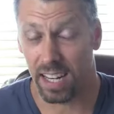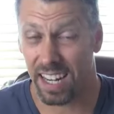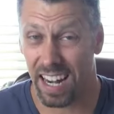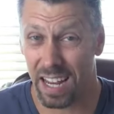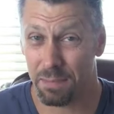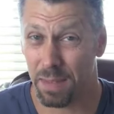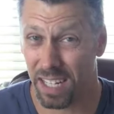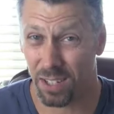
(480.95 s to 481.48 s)
and
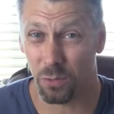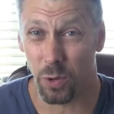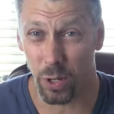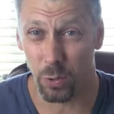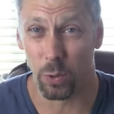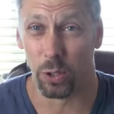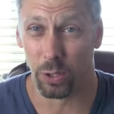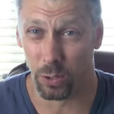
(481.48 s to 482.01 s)
I mean we
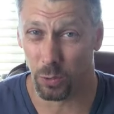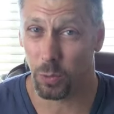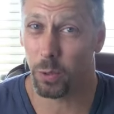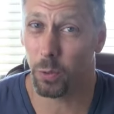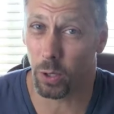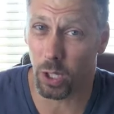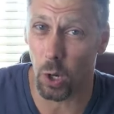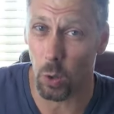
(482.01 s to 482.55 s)
were we
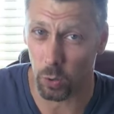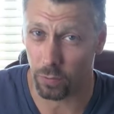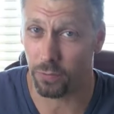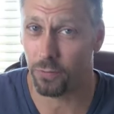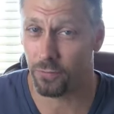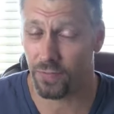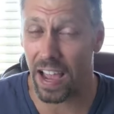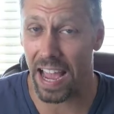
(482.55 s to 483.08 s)
were going
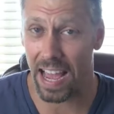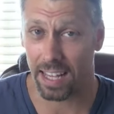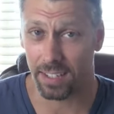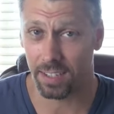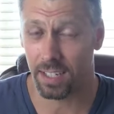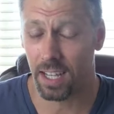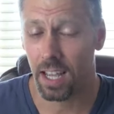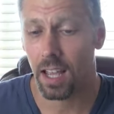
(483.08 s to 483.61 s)

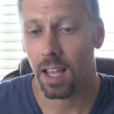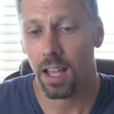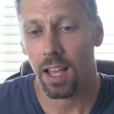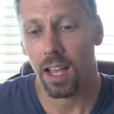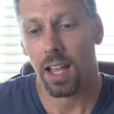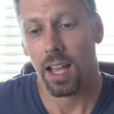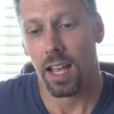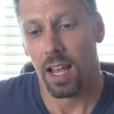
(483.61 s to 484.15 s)
fast
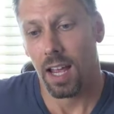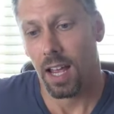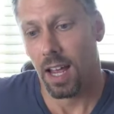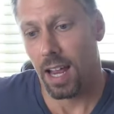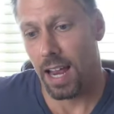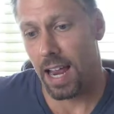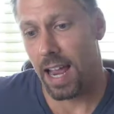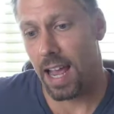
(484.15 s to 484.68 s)

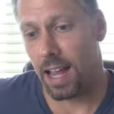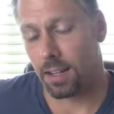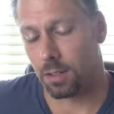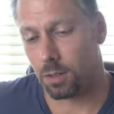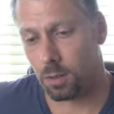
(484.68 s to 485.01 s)
and